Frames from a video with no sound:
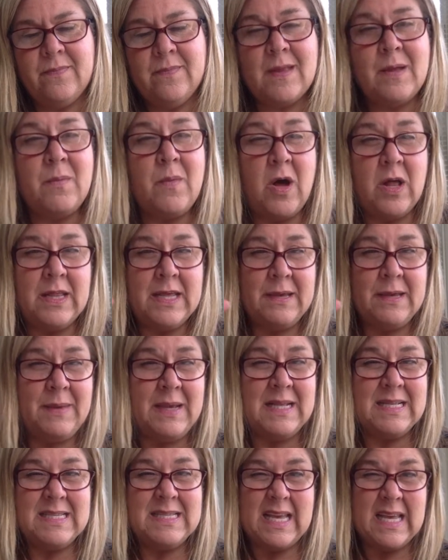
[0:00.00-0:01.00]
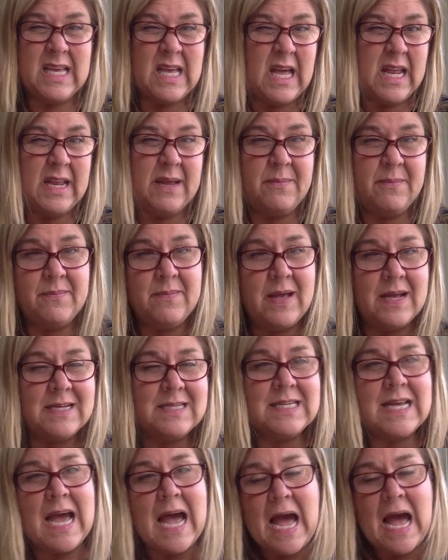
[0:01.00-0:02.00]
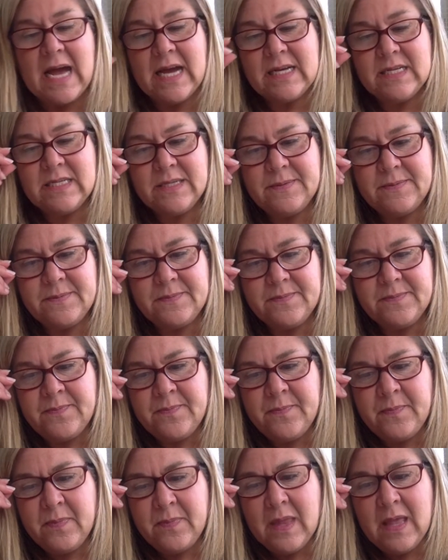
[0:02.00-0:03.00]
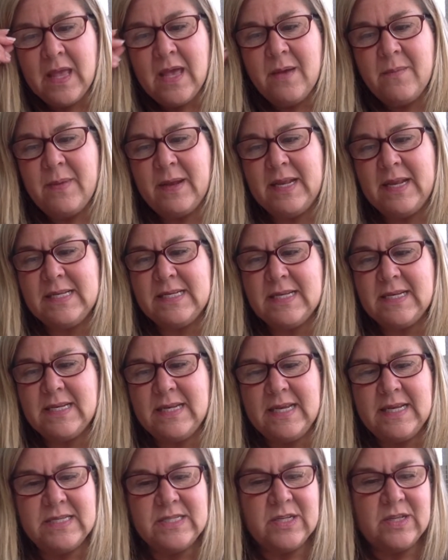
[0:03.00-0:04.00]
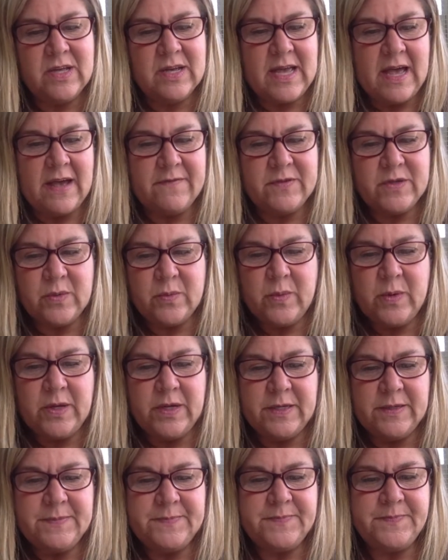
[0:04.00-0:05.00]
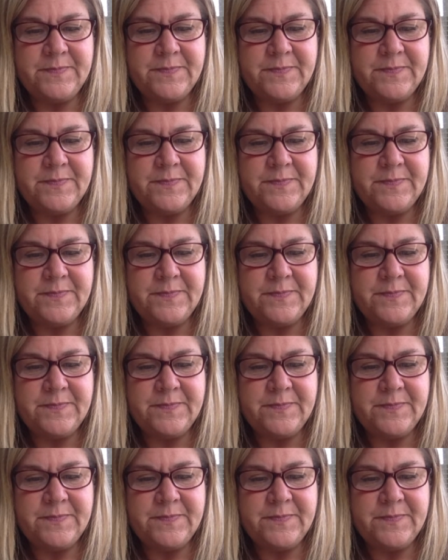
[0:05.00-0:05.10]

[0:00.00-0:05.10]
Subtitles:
Mauling means like kind of attacked. But he didn't need to look after Wool.